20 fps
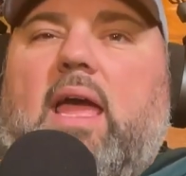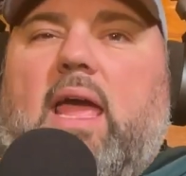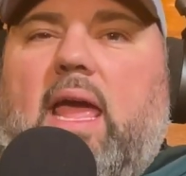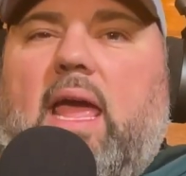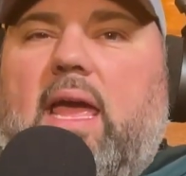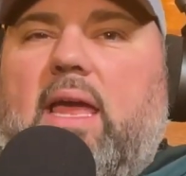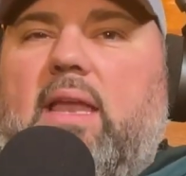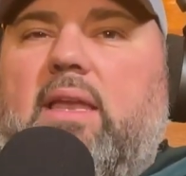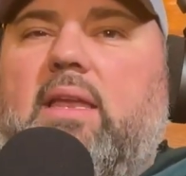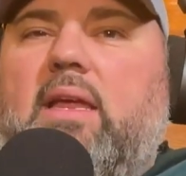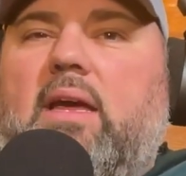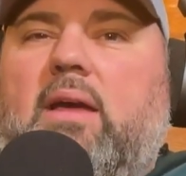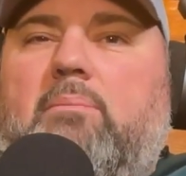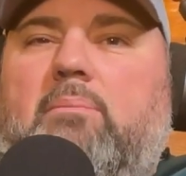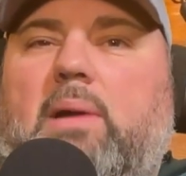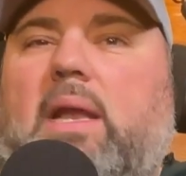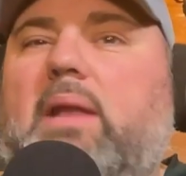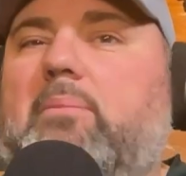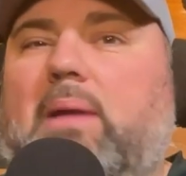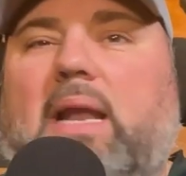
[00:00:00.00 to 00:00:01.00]
And, uh,
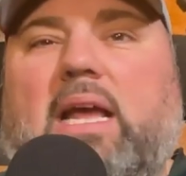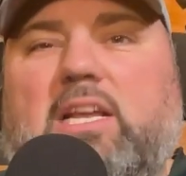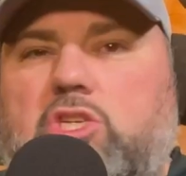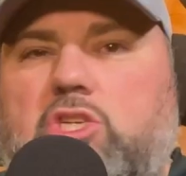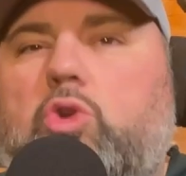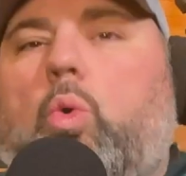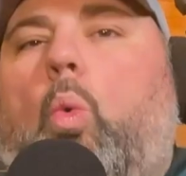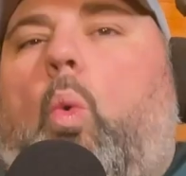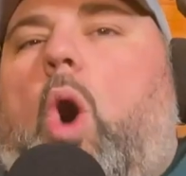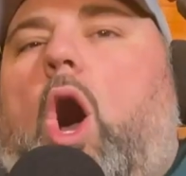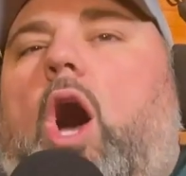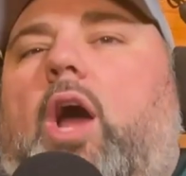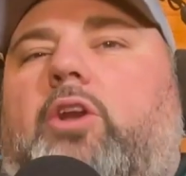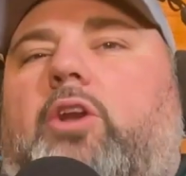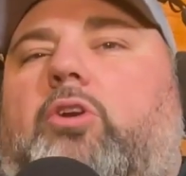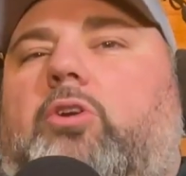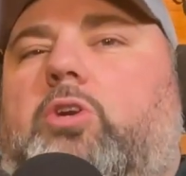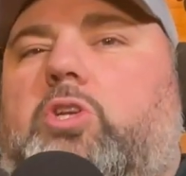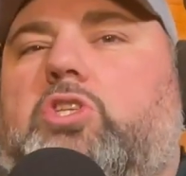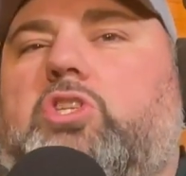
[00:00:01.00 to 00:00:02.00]
but, but I
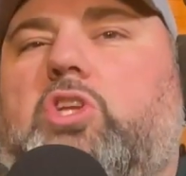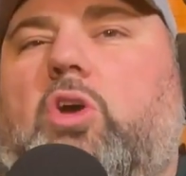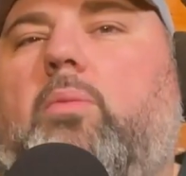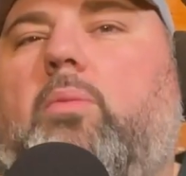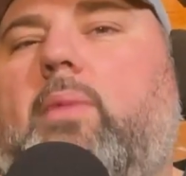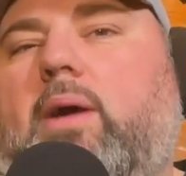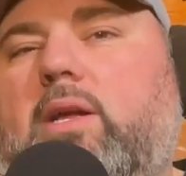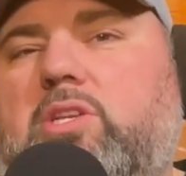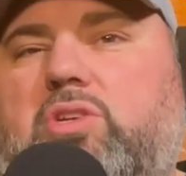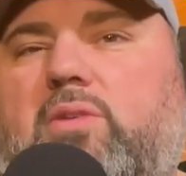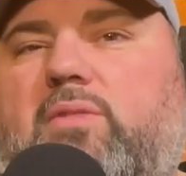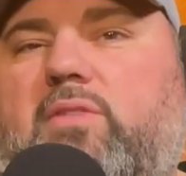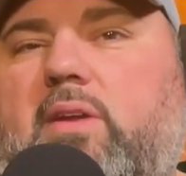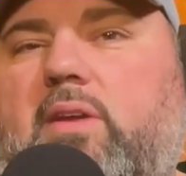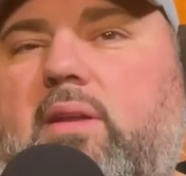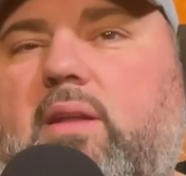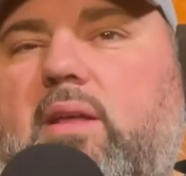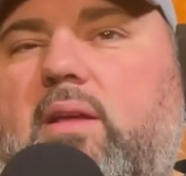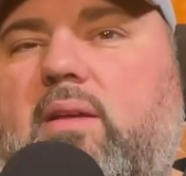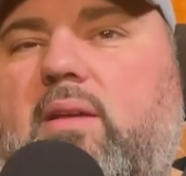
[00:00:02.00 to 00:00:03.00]
squandered so much of
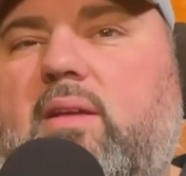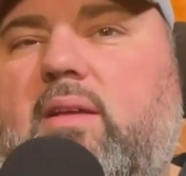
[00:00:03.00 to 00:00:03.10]
it.